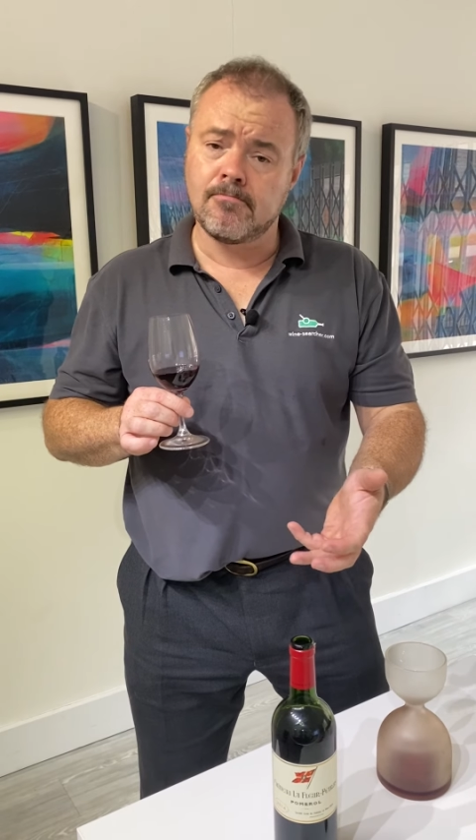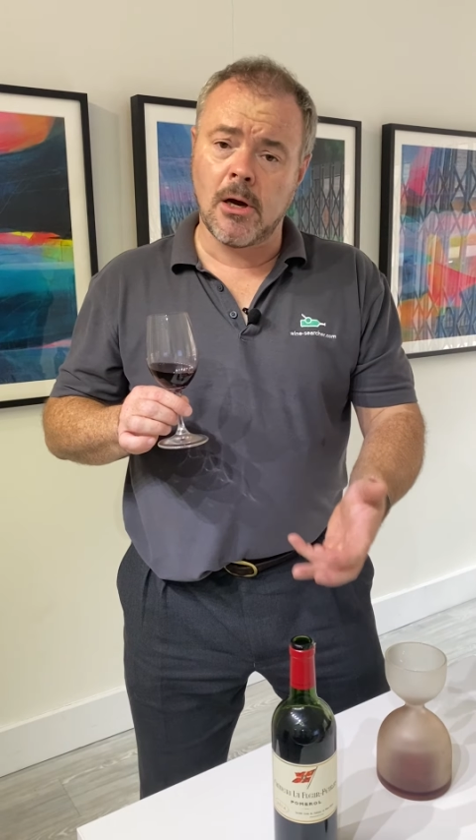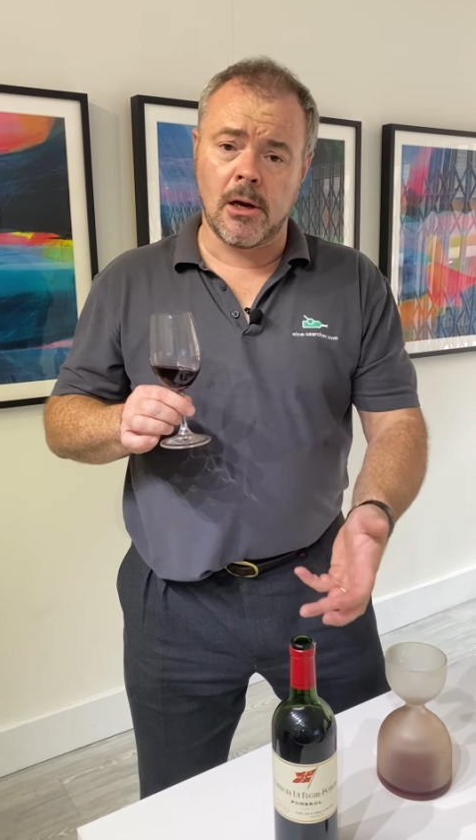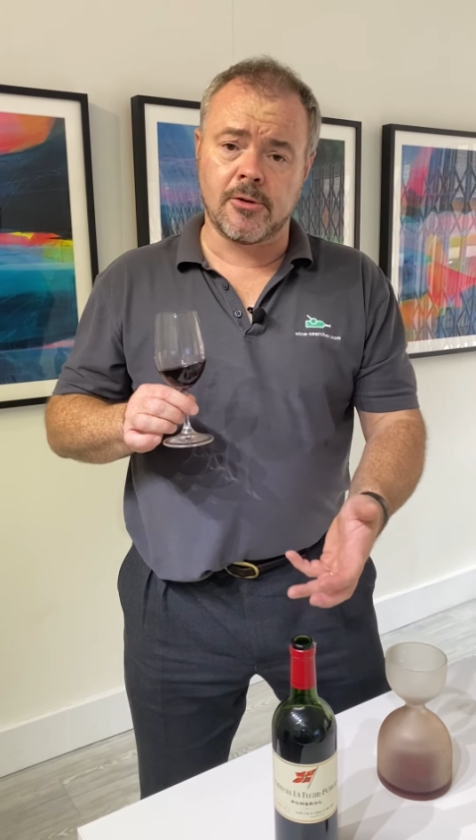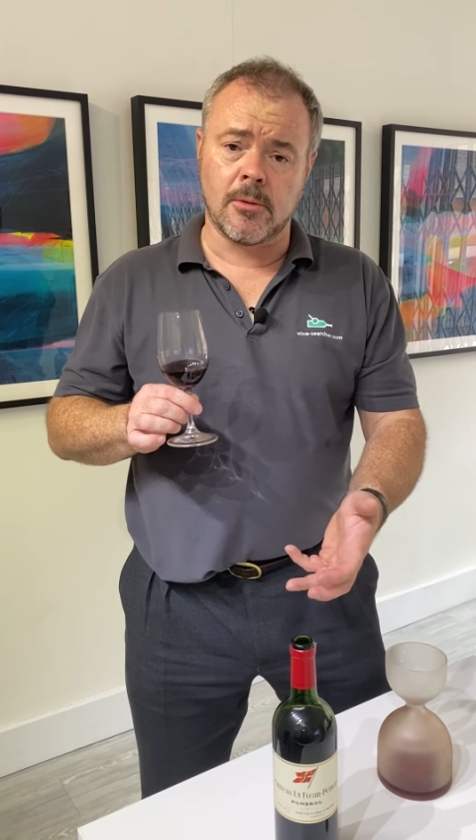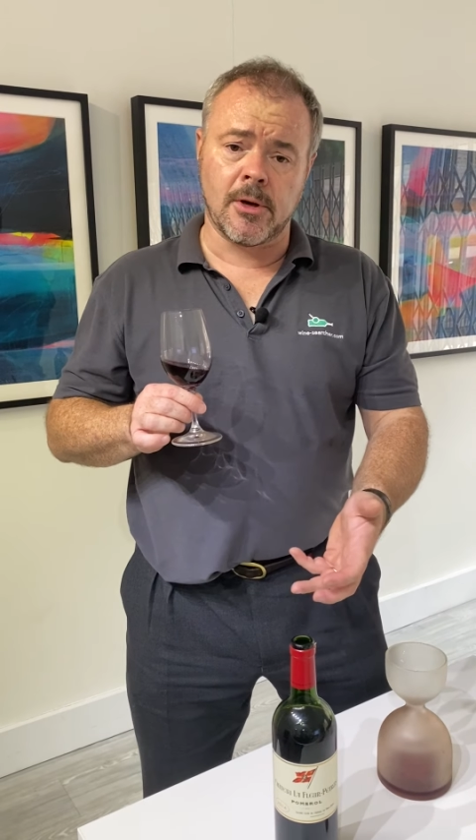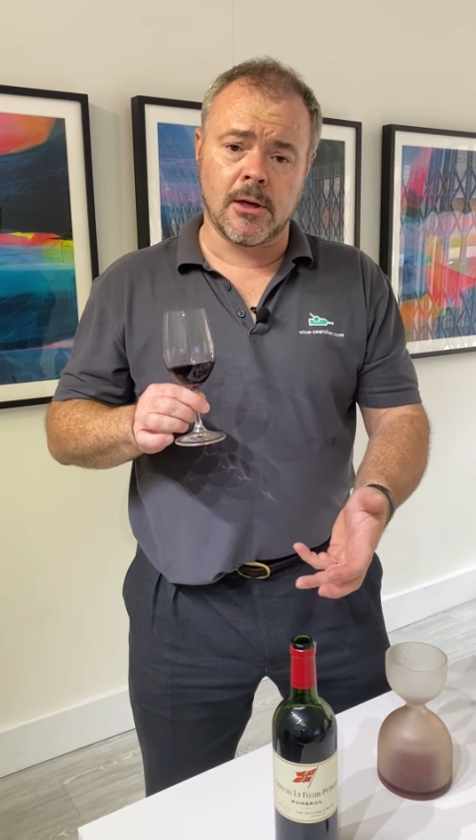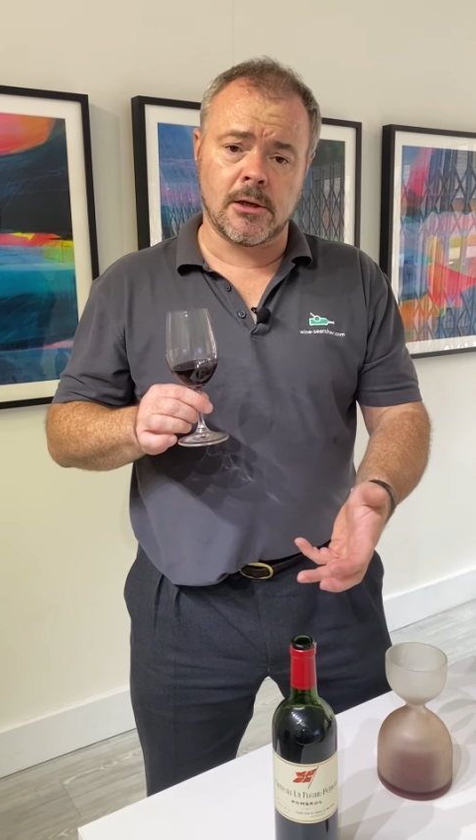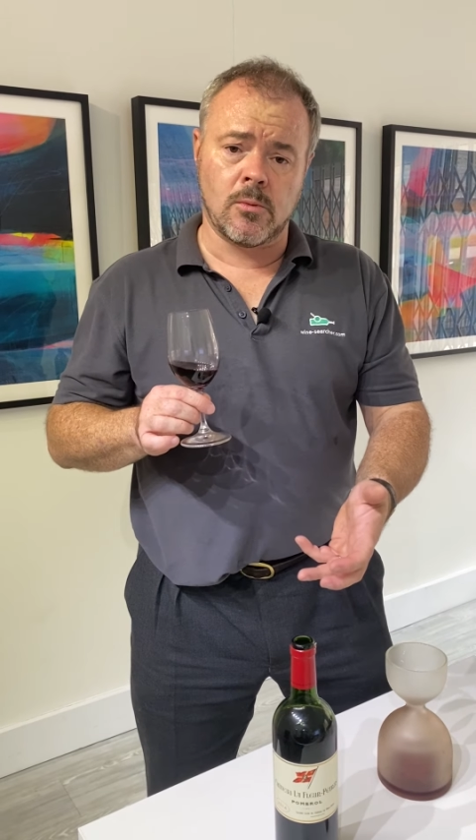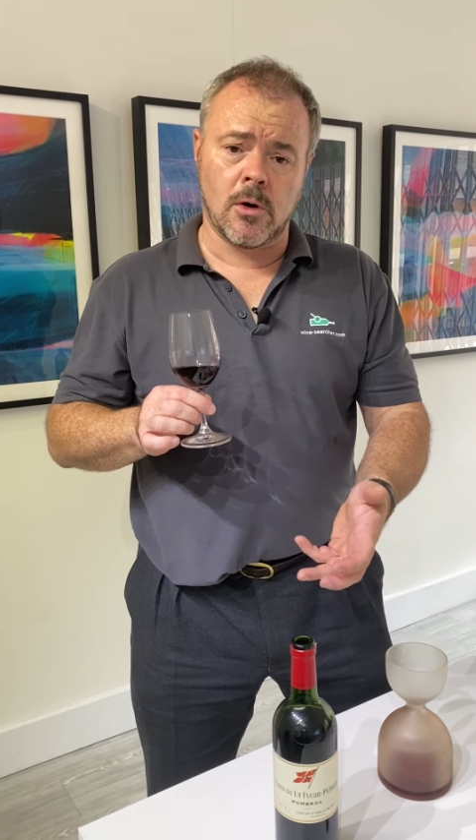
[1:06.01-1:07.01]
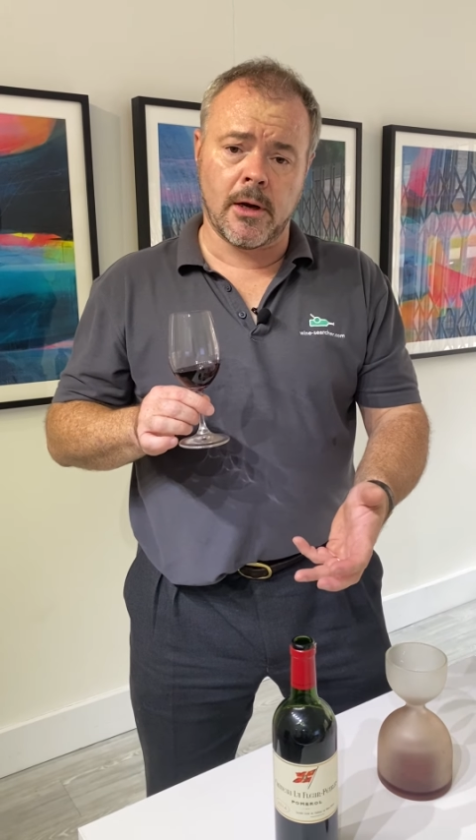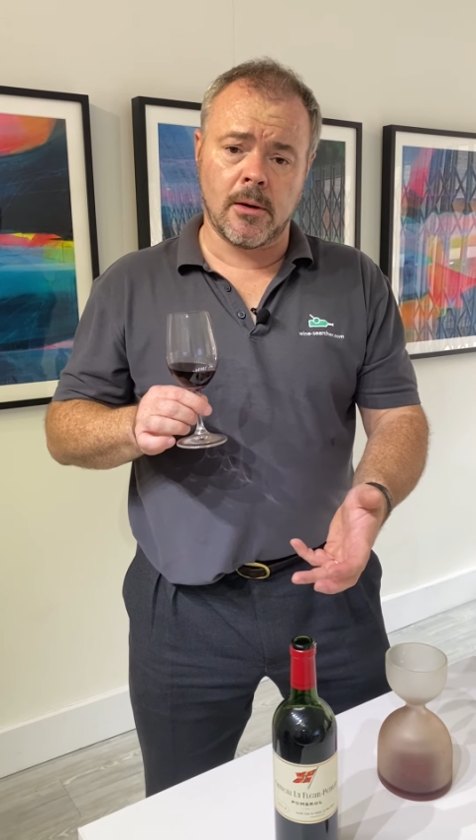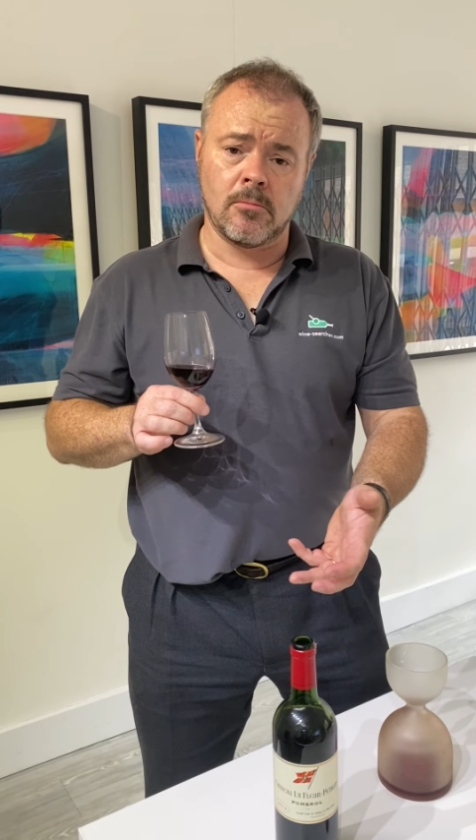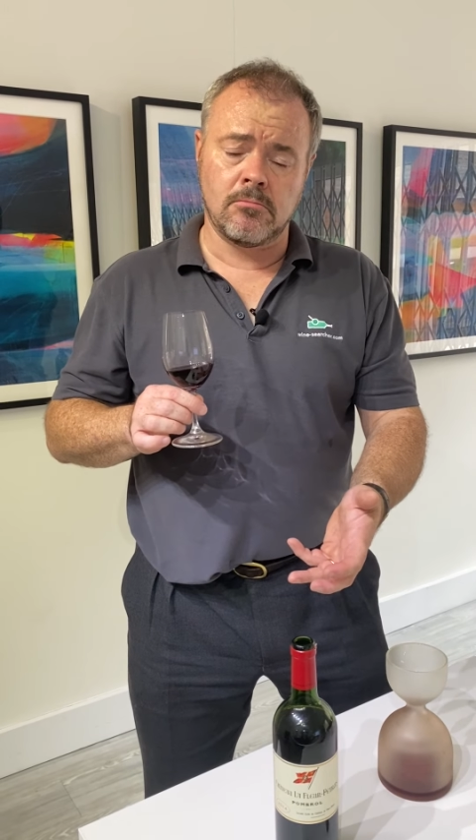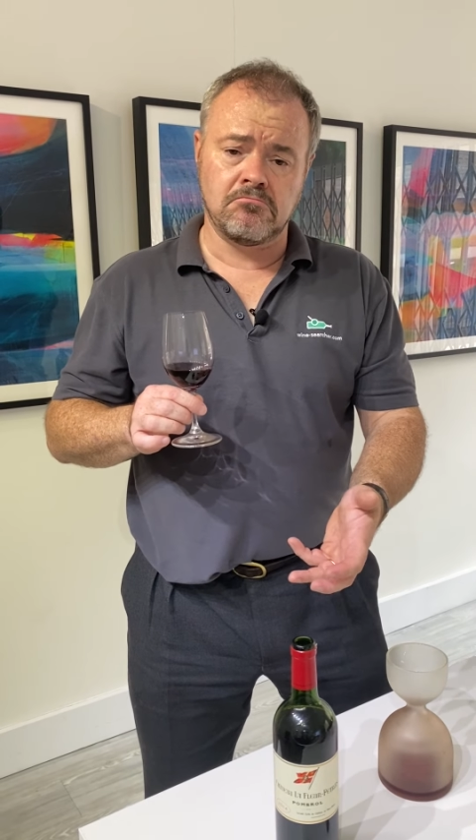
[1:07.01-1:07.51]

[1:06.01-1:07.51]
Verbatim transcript: Merlot dominated wine.